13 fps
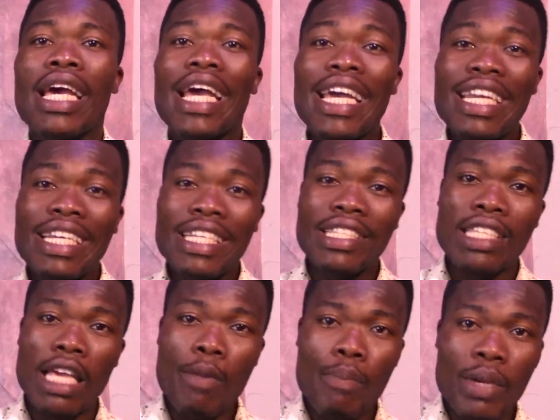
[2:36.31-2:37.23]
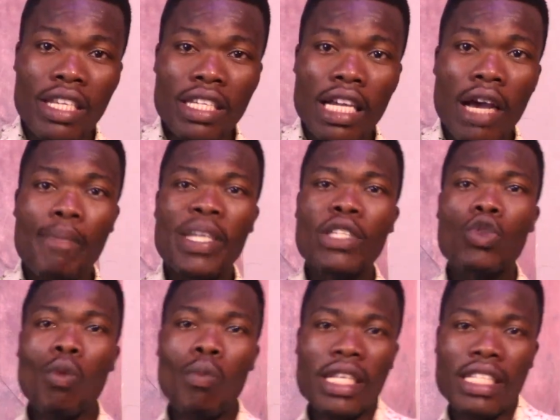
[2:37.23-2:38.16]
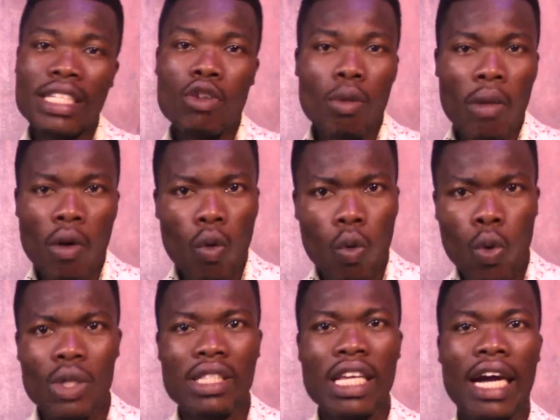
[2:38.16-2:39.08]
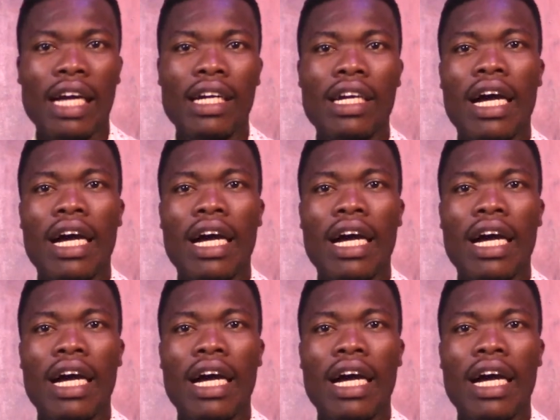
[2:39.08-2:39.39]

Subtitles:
and this MP in a bit too much in the Omako quarter